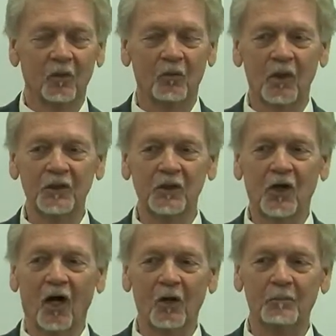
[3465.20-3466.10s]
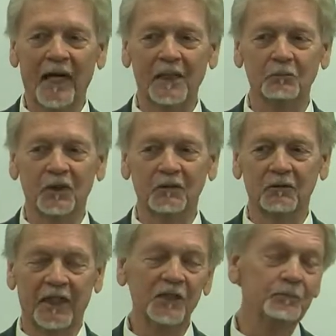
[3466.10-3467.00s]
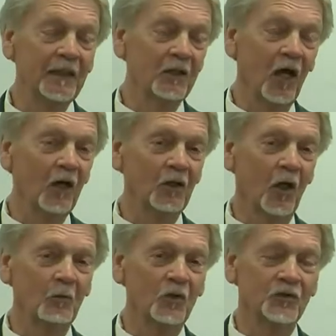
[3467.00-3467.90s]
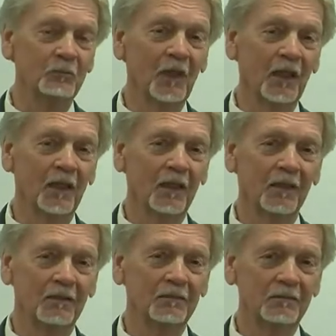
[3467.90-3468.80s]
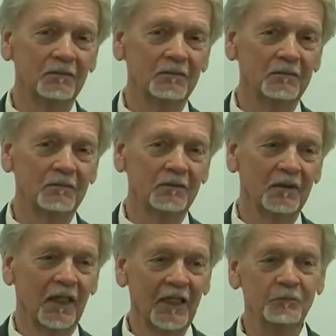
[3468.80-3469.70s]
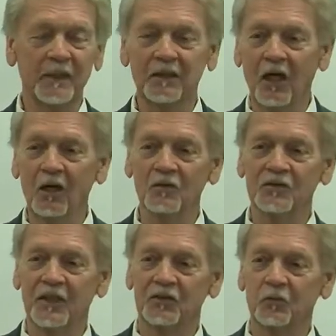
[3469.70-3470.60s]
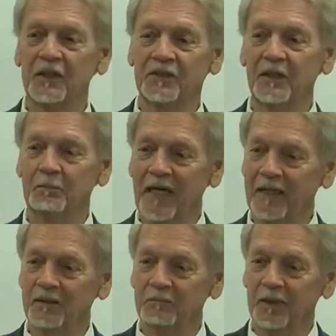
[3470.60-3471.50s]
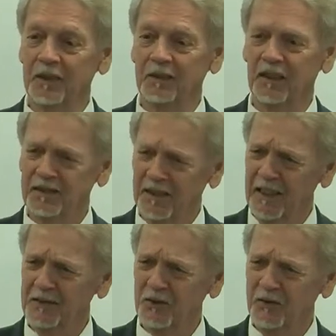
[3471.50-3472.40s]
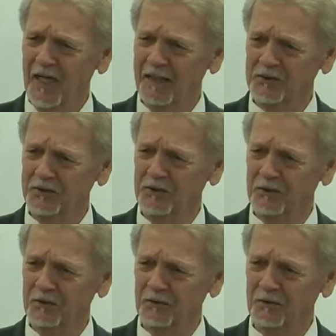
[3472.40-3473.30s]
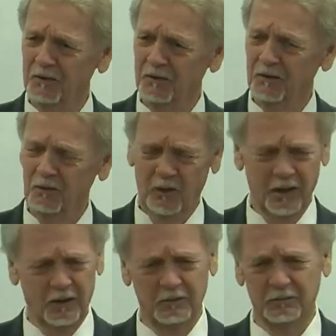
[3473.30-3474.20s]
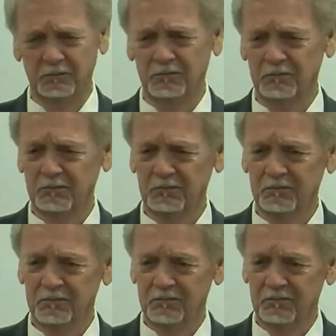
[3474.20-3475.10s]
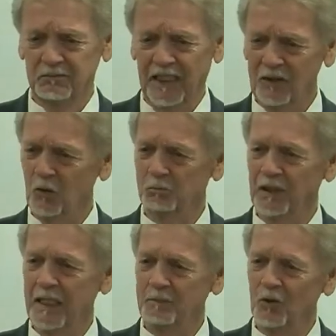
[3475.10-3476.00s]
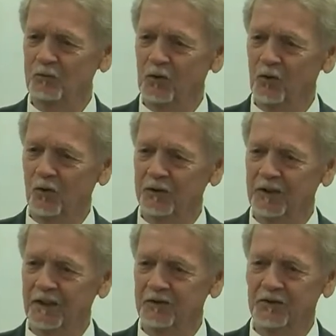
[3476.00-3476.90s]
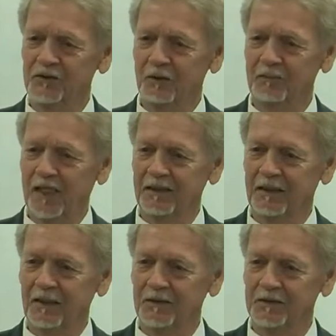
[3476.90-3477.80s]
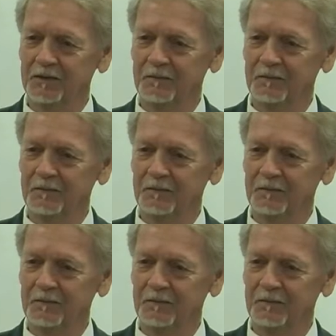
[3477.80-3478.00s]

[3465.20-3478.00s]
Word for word: What do you call abandonment? He's been gone almost a month. He's been gone six weeks. He abandoned me. Did he do that to you? Well, I don't blame you for going and getting you somebody else.